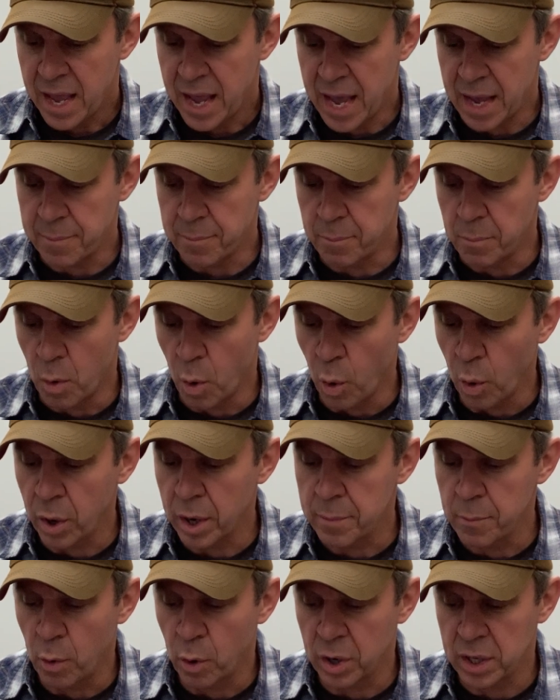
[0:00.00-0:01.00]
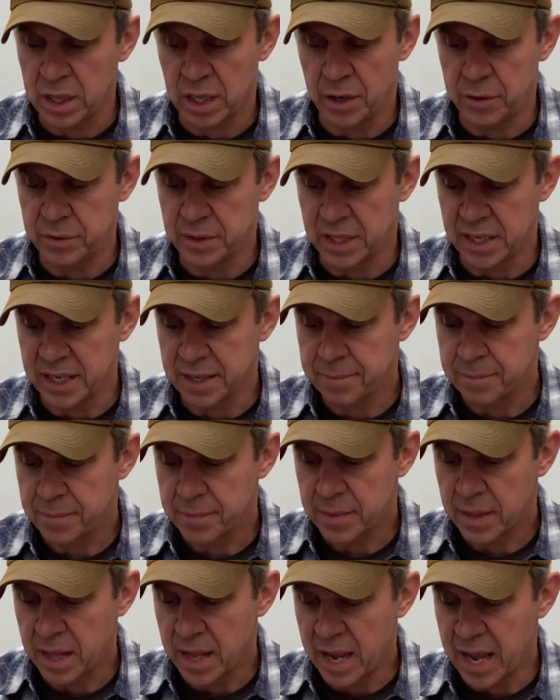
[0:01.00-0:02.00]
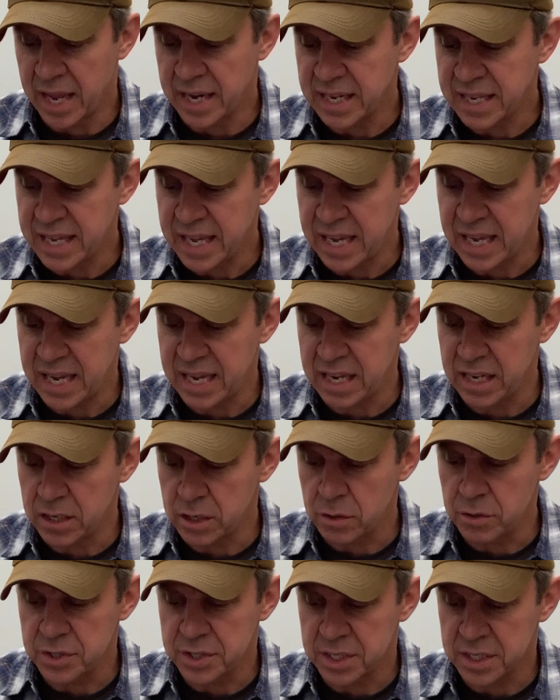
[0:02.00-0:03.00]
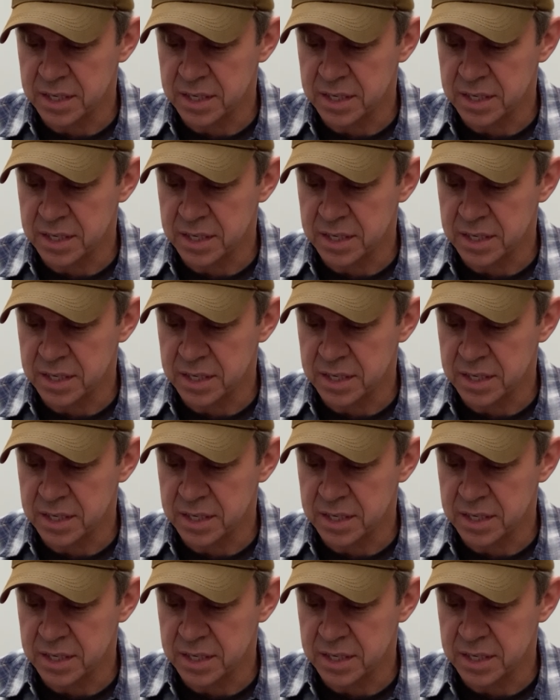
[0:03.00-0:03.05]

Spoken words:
and more lonely. And he used